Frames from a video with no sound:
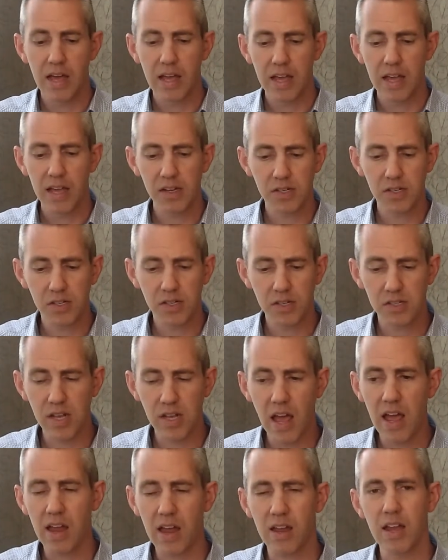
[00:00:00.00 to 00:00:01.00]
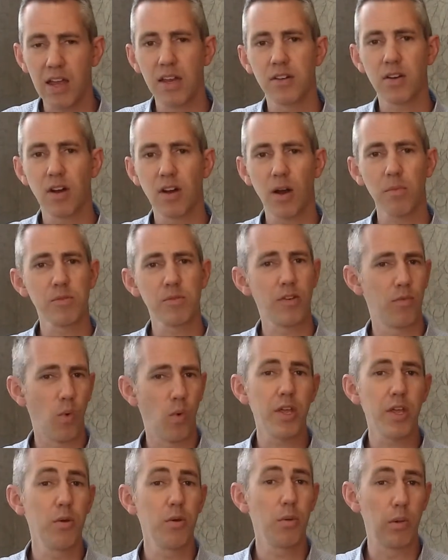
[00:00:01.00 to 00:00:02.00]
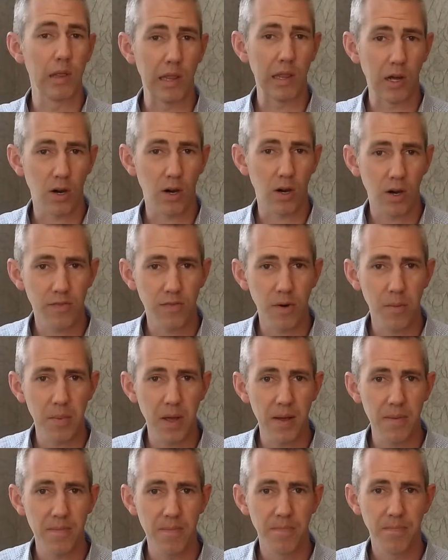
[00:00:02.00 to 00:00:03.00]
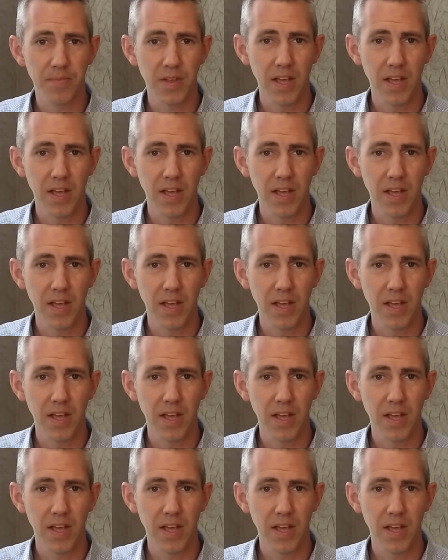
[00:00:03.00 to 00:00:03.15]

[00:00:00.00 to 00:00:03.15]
He's just saying, in terms of what you learn from it,